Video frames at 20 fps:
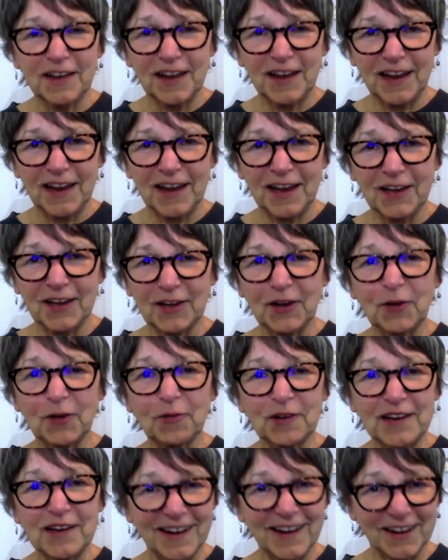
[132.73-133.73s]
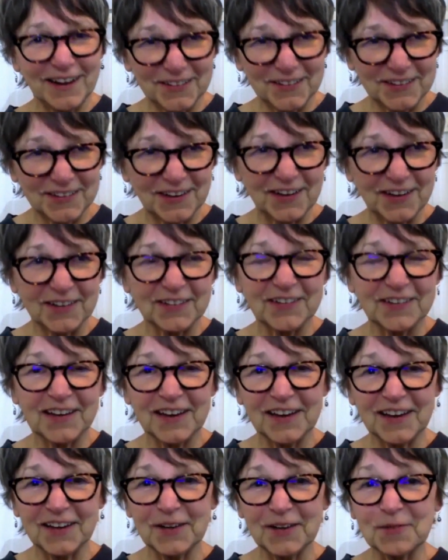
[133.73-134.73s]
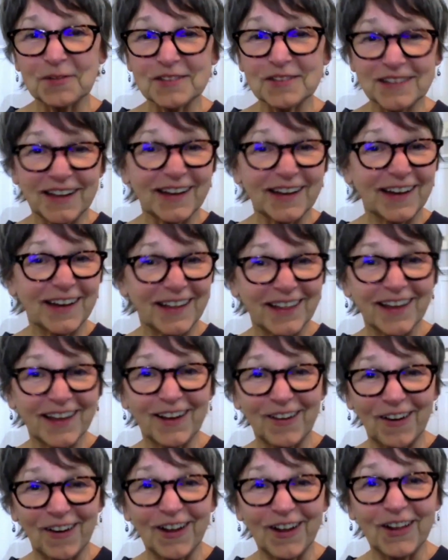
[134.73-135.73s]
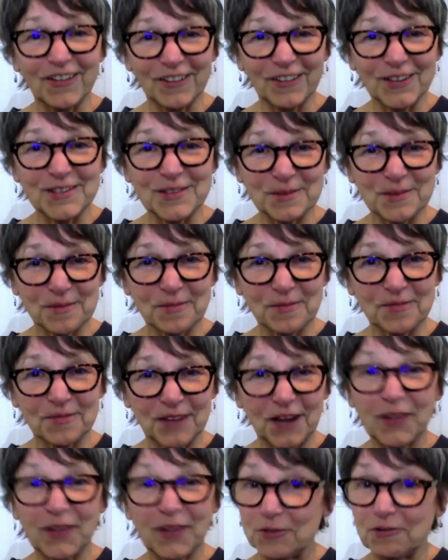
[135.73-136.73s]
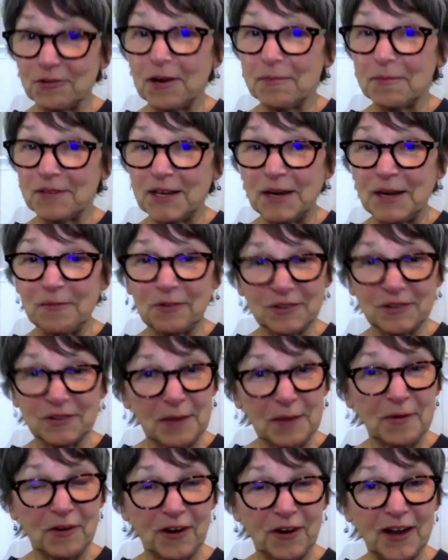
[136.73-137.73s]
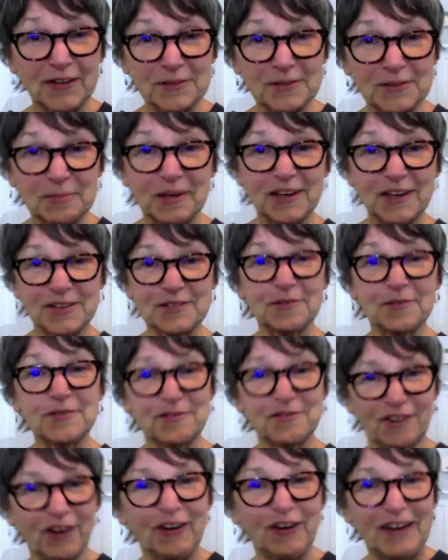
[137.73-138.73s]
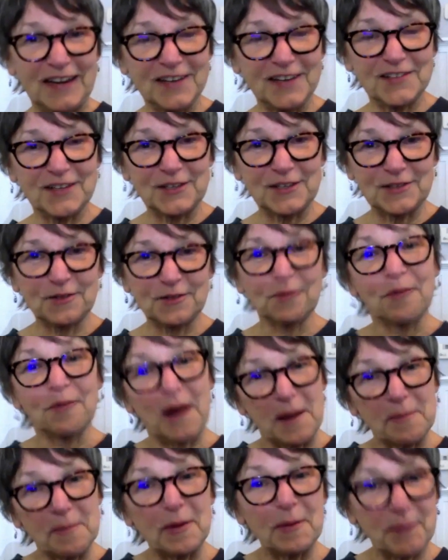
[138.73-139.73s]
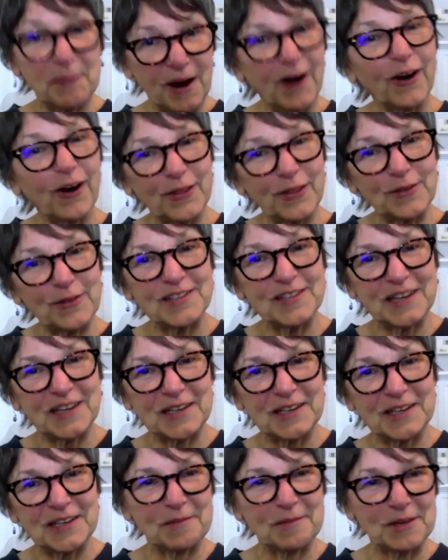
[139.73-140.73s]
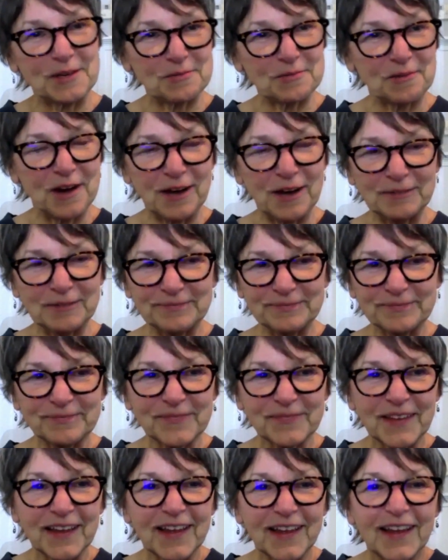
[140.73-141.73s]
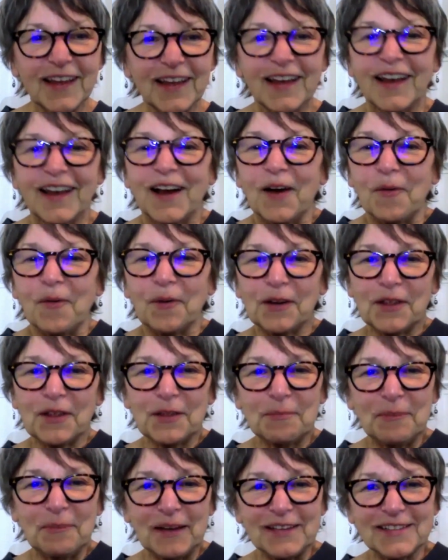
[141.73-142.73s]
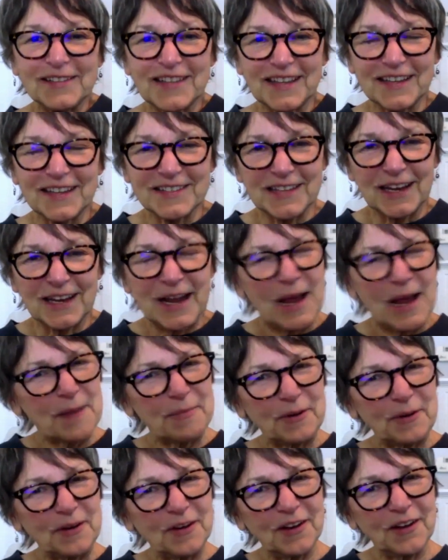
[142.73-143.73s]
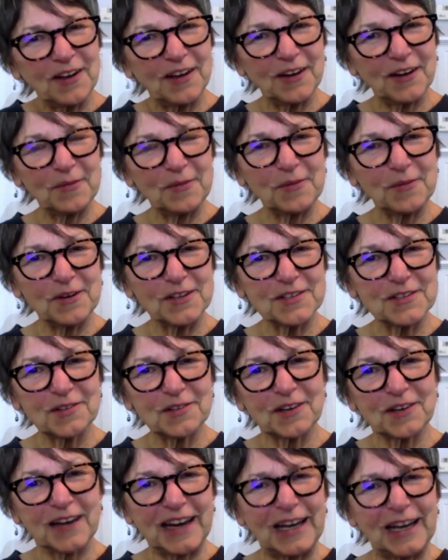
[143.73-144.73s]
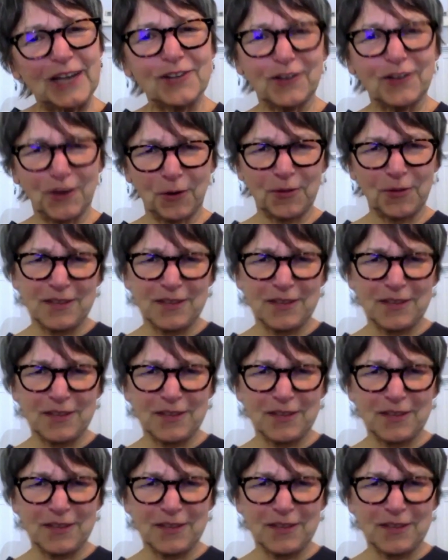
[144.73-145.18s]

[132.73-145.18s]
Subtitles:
and agreeing on signs. And it was lucky that all of us on the dream team were Democrats because it was very easy to ramp up our enthusiasm as well. One of the best things that happened was getting to know the